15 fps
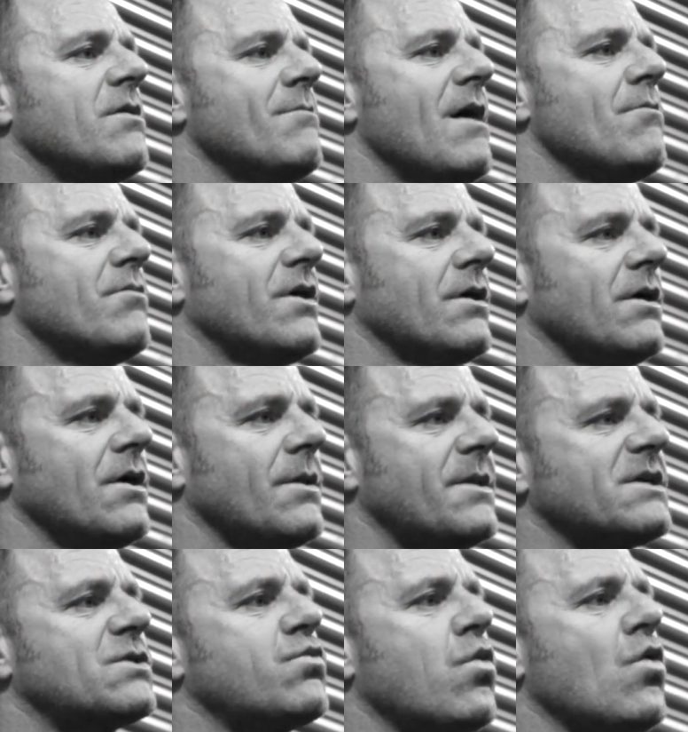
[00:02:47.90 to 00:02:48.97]
Remember,
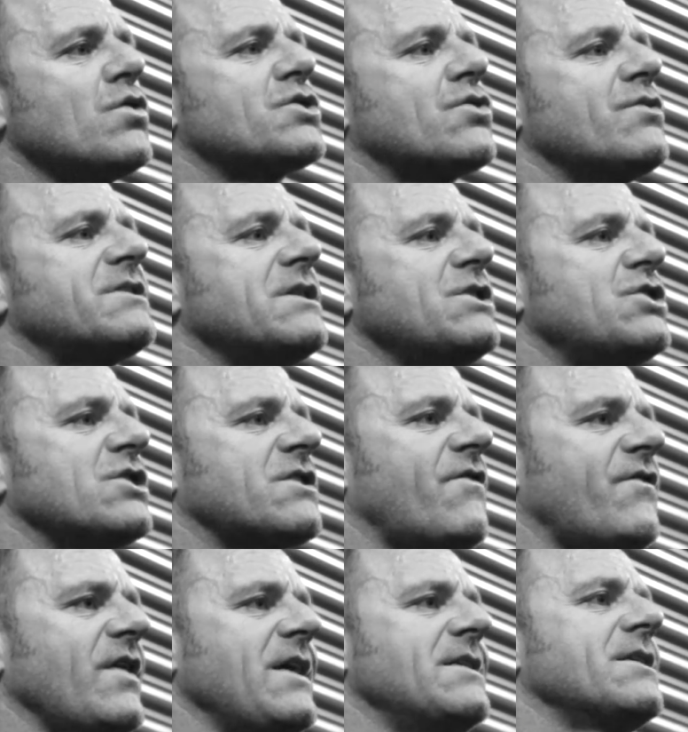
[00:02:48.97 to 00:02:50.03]
this water isn't
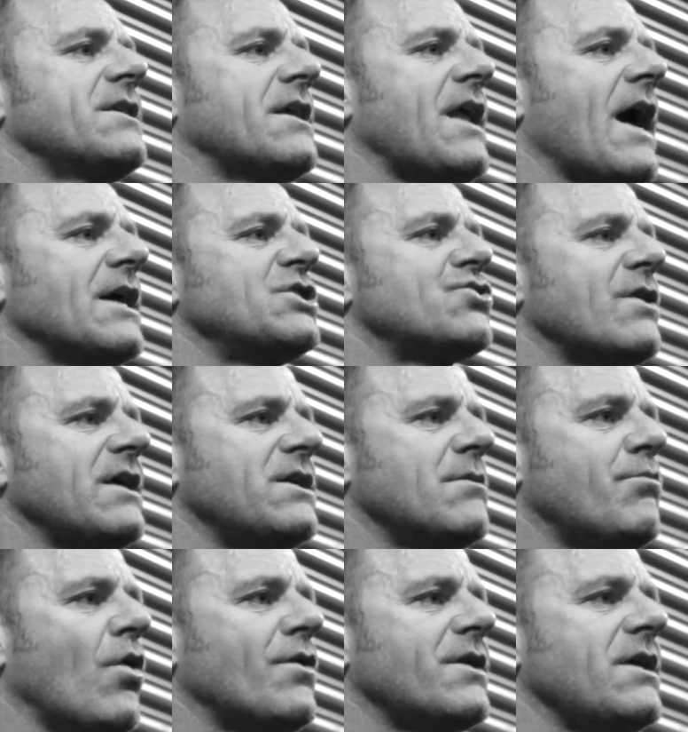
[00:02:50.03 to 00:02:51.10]
just feeding and
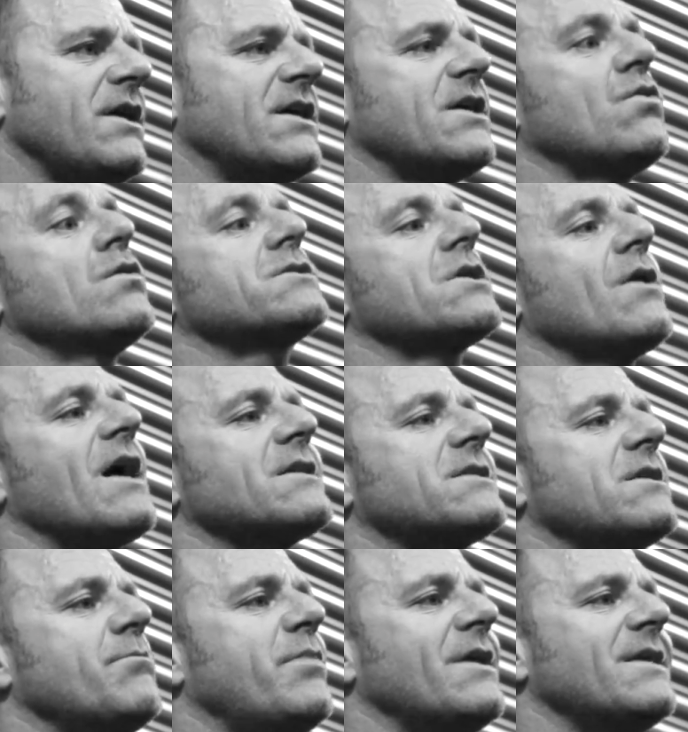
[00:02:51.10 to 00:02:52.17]
hydrating your body, it also
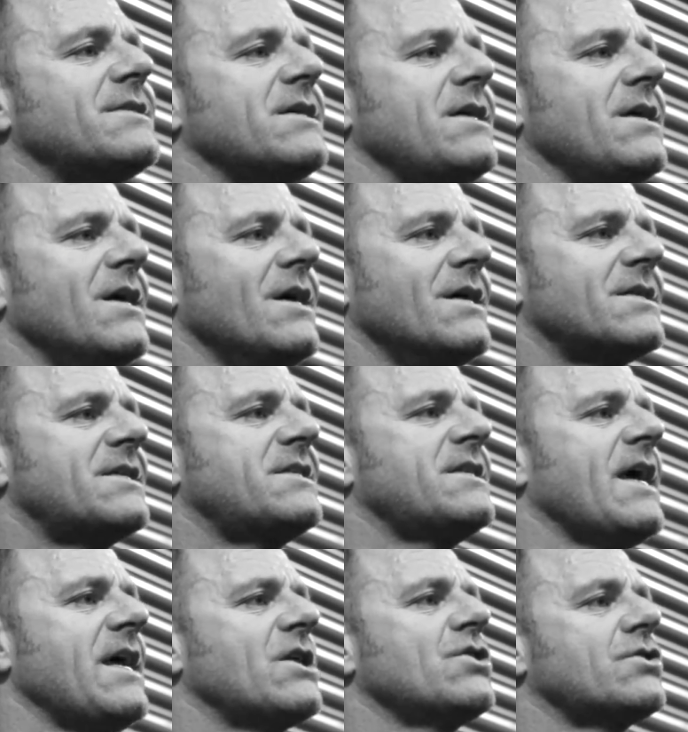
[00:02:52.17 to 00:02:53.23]
has the ability
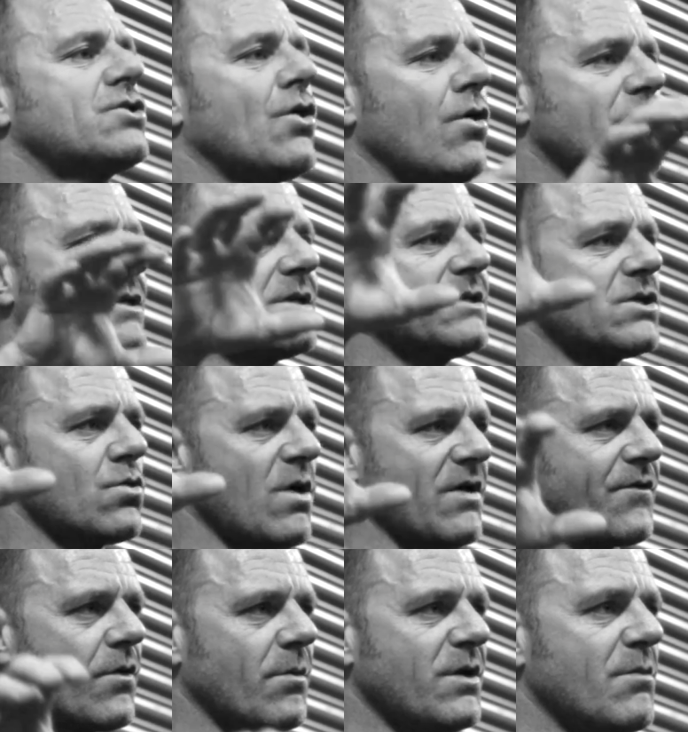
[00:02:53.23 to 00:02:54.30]
to take toxins
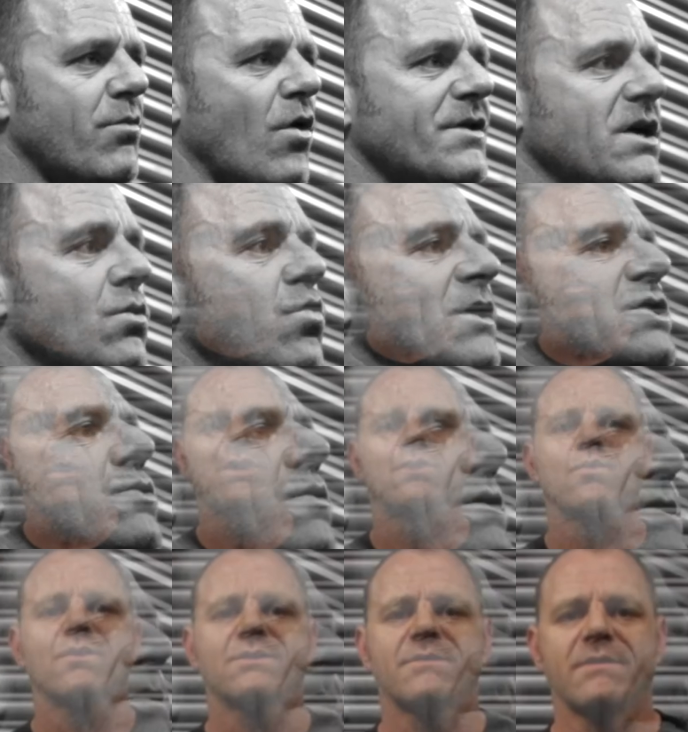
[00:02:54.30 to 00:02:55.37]
away from your body, which
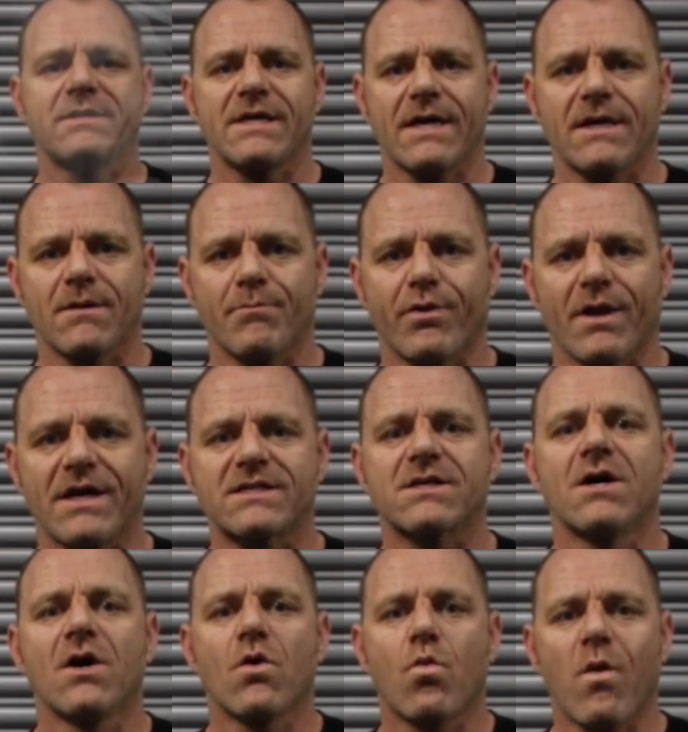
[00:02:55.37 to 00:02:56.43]
will be taking place
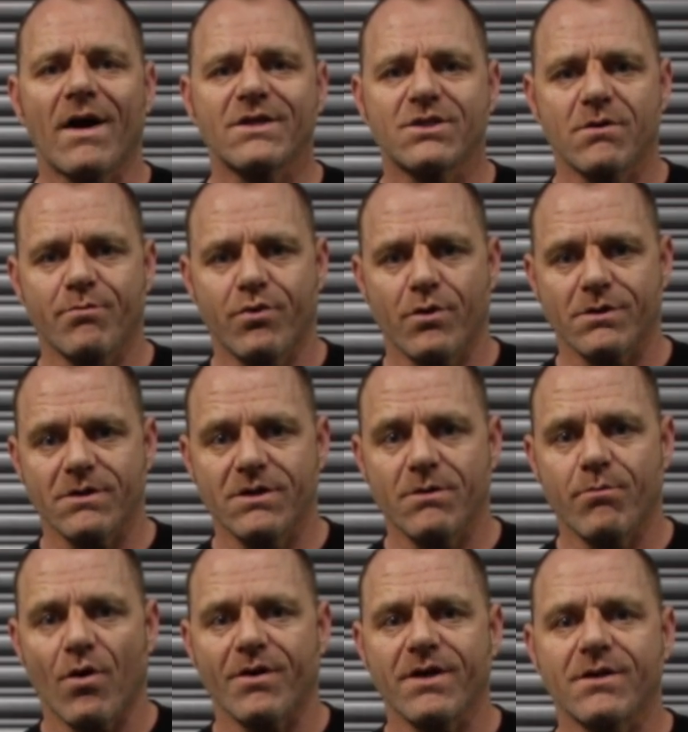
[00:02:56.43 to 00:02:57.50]
whilst you're putting your
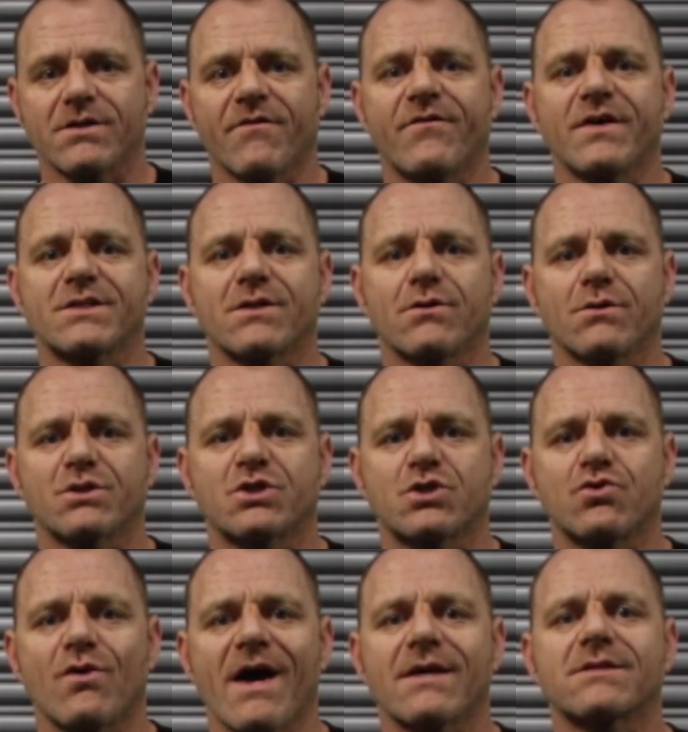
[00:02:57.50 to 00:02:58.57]
body under physical
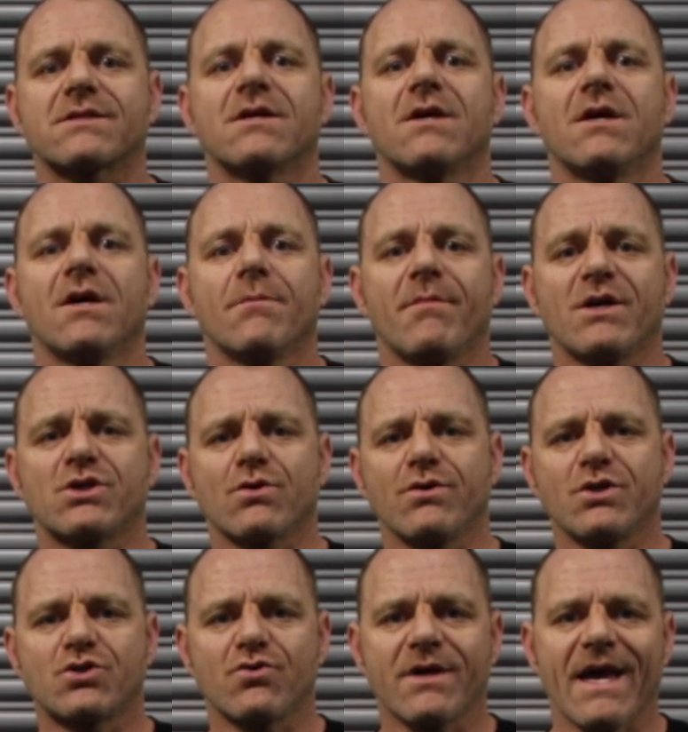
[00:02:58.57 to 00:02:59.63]
stress. Make sure
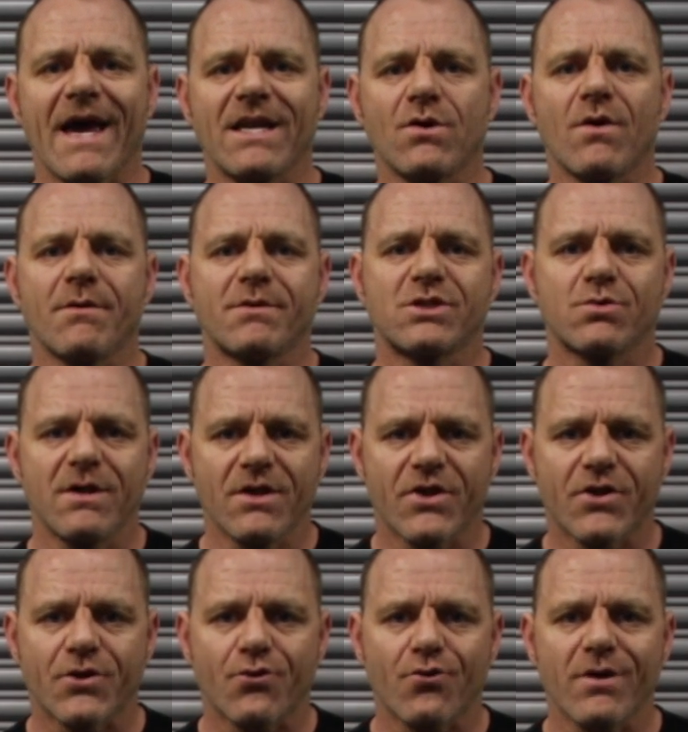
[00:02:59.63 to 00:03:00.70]
you drink anywhere between
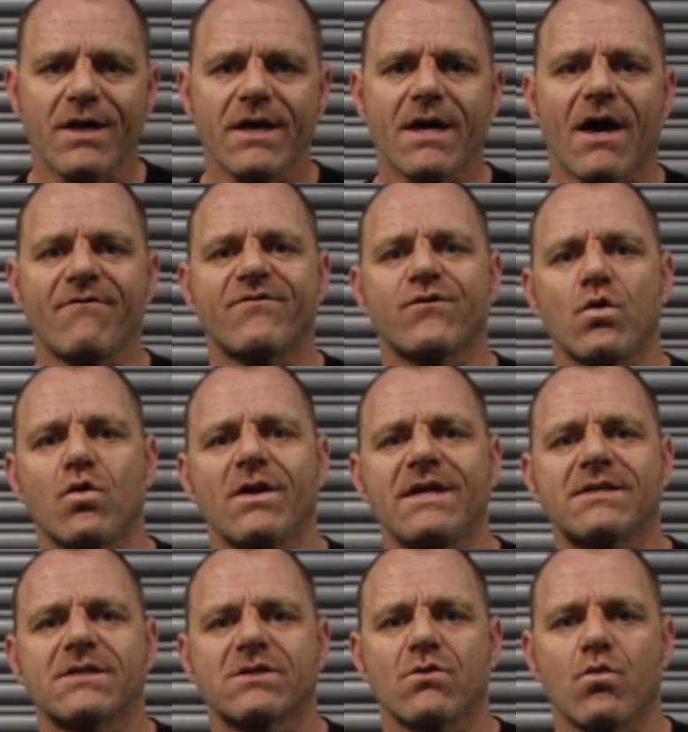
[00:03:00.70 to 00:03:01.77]
3 and 4
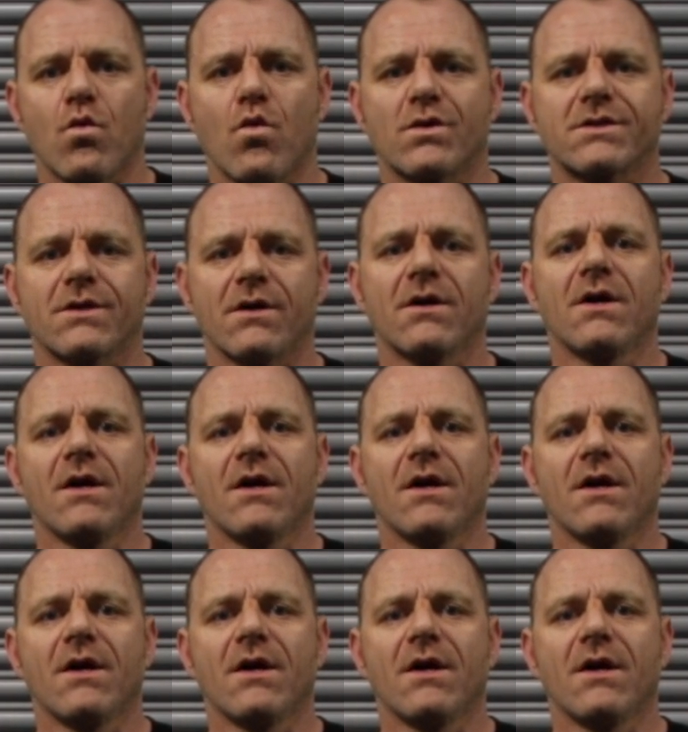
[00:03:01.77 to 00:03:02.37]
litres of water,